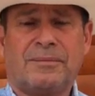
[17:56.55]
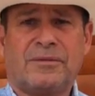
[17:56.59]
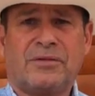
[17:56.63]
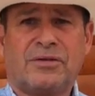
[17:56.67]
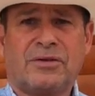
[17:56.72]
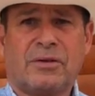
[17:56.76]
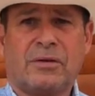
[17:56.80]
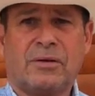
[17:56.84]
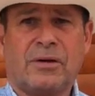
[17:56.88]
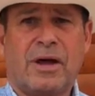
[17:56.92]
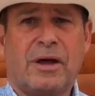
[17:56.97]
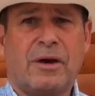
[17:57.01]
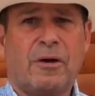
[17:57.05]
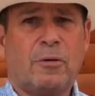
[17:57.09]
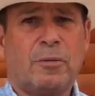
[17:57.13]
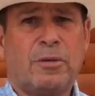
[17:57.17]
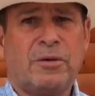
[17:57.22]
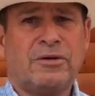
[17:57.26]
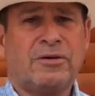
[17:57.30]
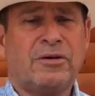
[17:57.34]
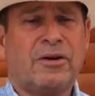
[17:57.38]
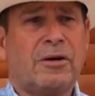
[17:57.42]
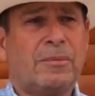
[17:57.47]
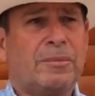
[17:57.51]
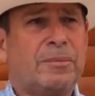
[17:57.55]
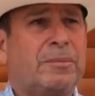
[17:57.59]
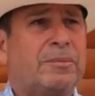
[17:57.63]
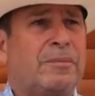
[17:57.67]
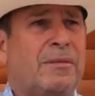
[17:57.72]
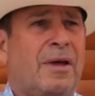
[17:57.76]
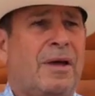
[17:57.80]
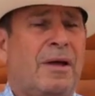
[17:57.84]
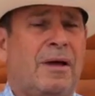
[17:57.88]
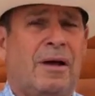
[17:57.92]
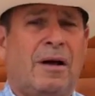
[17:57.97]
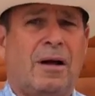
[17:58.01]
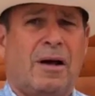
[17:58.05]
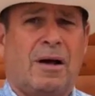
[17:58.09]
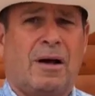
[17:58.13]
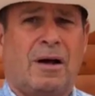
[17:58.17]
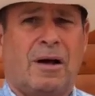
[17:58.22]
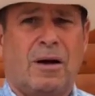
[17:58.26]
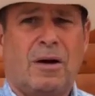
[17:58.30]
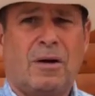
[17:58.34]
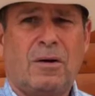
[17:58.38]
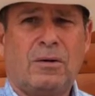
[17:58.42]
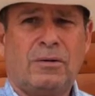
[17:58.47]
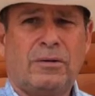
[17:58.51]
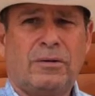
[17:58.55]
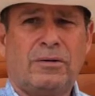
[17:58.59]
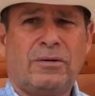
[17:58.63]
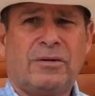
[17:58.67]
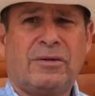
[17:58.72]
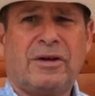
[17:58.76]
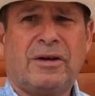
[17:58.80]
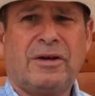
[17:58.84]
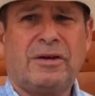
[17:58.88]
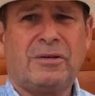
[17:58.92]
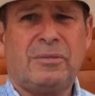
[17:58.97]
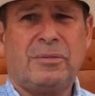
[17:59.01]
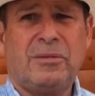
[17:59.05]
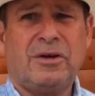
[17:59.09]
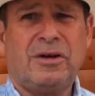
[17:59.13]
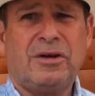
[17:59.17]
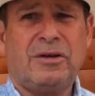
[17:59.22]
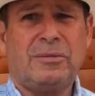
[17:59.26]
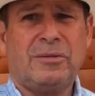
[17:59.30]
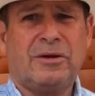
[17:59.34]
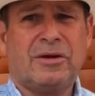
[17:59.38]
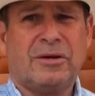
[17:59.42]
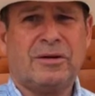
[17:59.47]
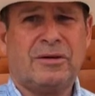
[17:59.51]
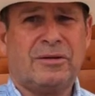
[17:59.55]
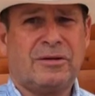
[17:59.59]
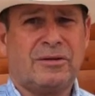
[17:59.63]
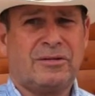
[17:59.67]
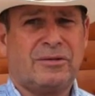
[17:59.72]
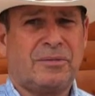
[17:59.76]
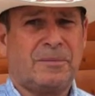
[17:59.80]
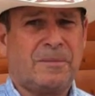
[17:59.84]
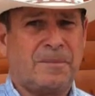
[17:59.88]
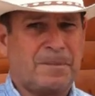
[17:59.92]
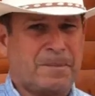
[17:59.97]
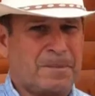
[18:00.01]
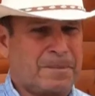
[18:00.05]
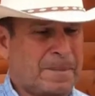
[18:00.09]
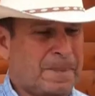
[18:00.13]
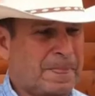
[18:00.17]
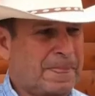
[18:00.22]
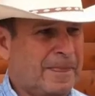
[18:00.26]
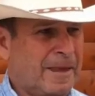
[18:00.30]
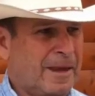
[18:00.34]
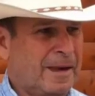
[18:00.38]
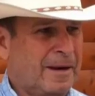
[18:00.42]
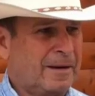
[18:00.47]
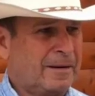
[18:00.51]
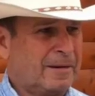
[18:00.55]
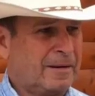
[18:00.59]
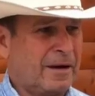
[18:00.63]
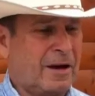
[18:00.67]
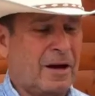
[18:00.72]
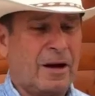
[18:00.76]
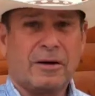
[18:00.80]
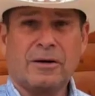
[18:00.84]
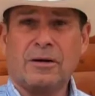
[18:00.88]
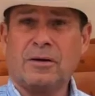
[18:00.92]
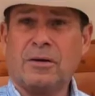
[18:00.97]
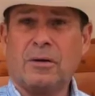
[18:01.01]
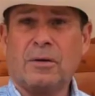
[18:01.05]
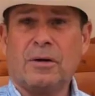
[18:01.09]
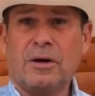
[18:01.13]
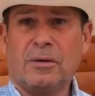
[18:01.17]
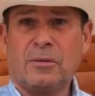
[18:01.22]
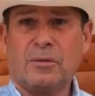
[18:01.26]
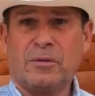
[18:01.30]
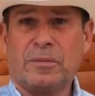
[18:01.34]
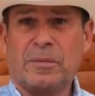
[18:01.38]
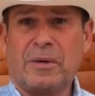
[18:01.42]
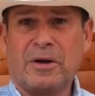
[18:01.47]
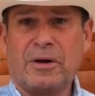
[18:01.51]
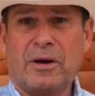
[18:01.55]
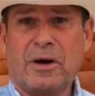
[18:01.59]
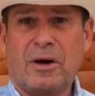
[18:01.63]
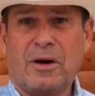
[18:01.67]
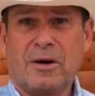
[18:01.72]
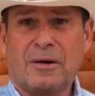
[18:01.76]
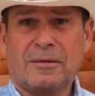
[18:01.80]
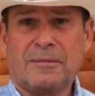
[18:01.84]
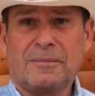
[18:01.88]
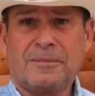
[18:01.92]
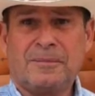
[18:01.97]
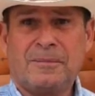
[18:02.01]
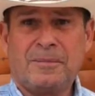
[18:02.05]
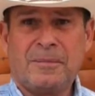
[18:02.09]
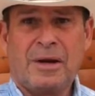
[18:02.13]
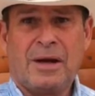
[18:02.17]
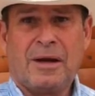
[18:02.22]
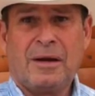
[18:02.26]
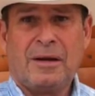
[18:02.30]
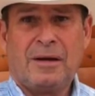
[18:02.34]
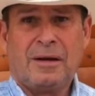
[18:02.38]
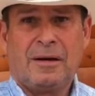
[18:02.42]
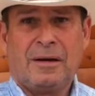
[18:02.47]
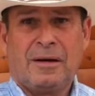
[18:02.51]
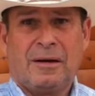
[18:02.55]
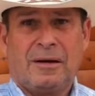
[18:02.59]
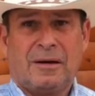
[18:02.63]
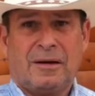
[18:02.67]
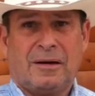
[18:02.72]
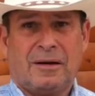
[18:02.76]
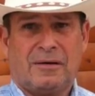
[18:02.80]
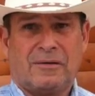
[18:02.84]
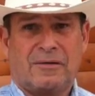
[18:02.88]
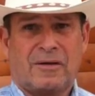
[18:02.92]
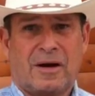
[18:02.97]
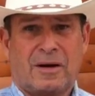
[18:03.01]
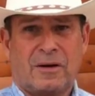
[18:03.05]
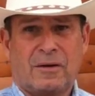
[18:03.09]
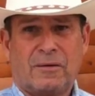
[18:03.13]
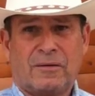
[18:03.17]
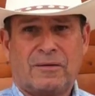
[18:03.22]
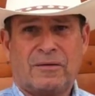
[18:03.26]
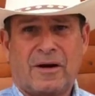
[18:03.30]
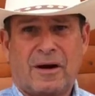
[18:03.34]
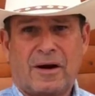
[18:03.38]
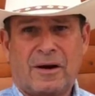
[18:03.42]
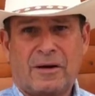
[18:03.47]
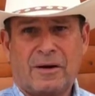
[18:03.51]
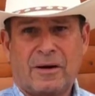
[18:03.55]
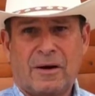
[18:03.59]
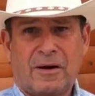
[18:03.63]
So that opens up a whole new thing to me, because now I can go hunt with my dog. If I go firing